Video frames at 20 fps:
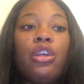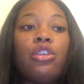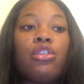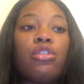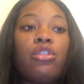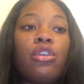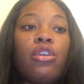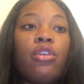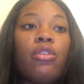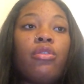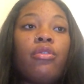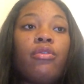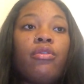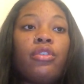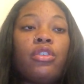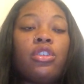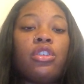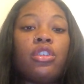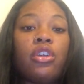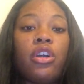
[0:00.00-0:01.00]
So,
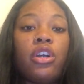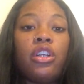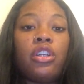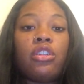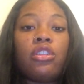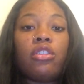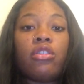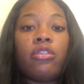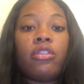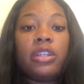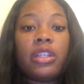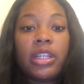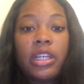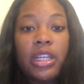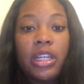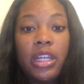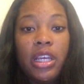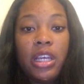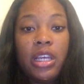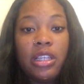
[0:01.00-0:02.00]
for starters, Lauren
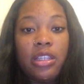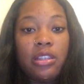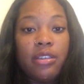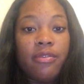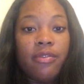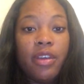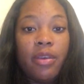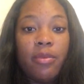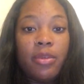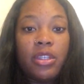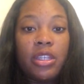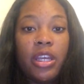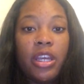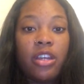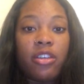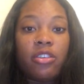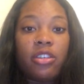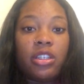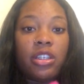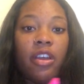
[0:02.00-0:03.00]
London is a famous
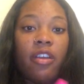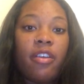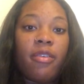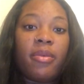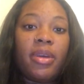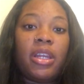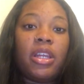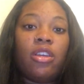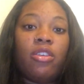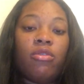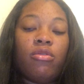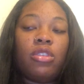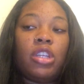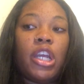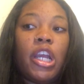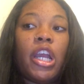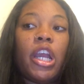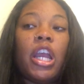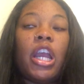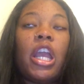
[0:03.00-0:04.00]
actress. Everybody knows
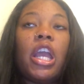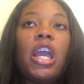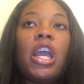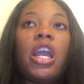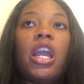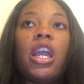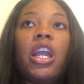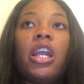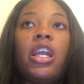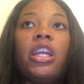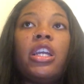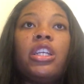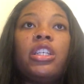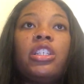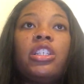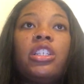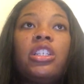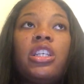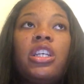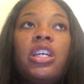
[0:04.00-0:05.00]
her. And
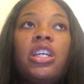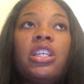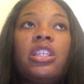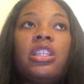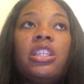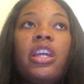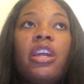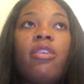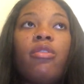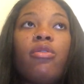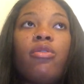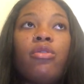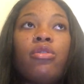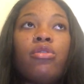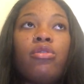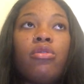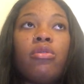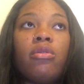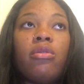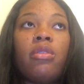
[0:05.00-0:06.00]
she is now
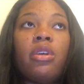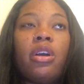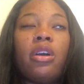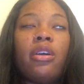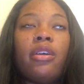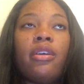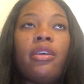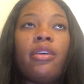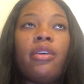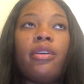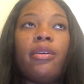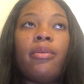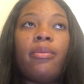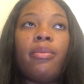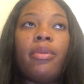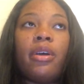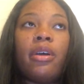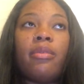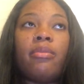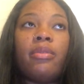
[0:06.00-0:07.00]
going through a
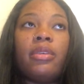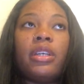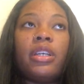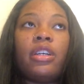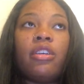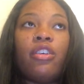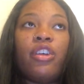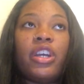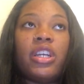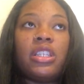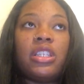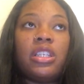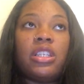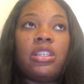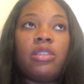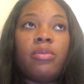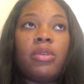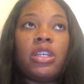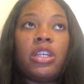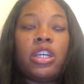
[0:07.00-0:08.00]
public
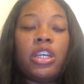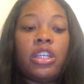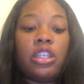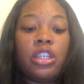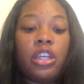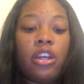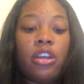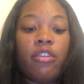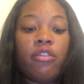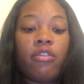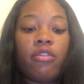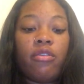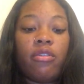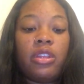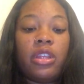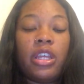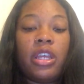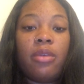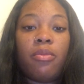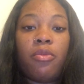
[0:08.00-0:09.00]
crisis because her
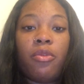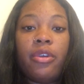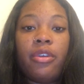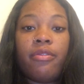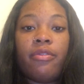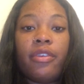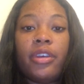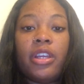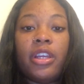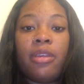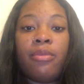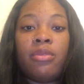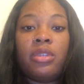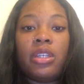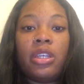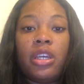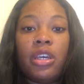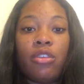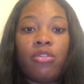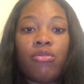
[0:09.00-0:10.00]
late boyfriend,
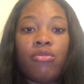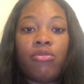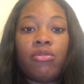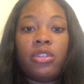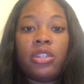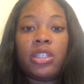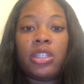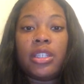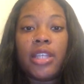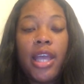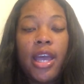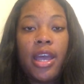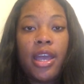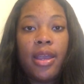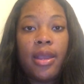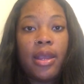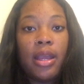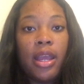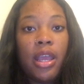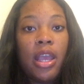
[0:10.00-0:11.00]
Nipsey Hussle, just died.